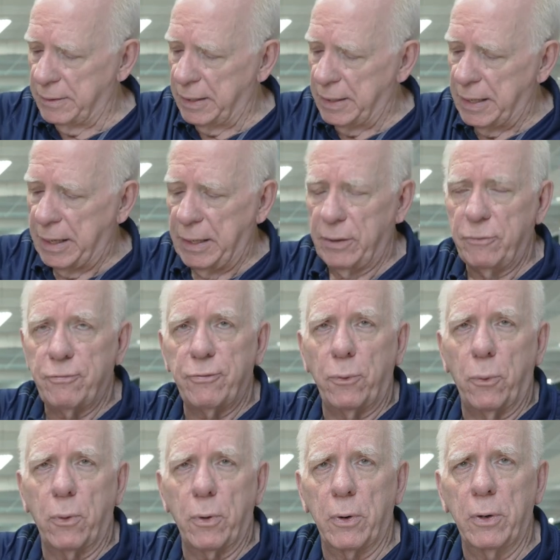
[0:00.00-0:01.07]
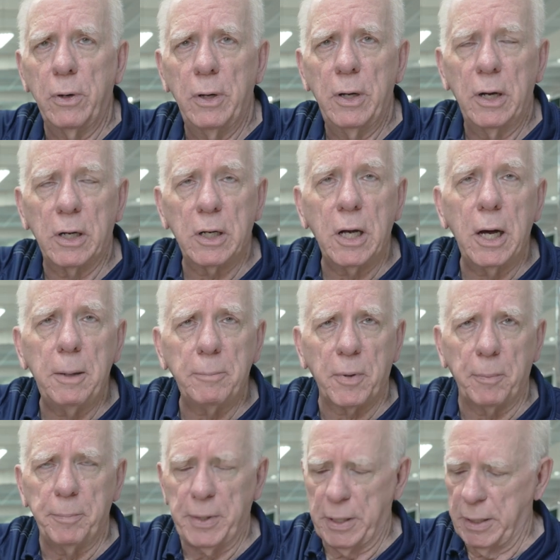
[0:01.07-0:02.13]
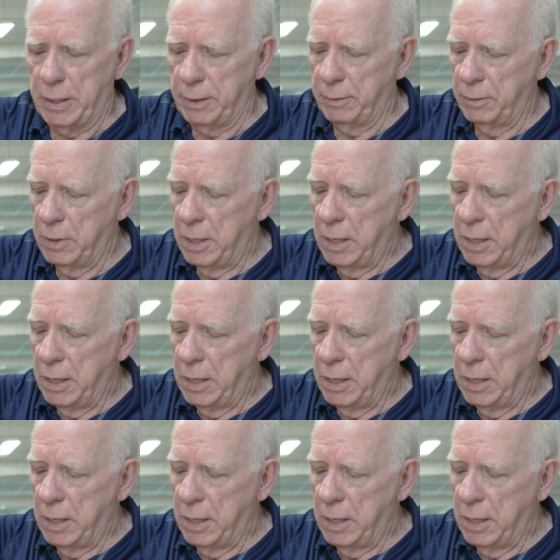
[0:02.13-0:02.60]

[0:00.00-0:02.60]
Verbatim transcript: the need for a cummerbund.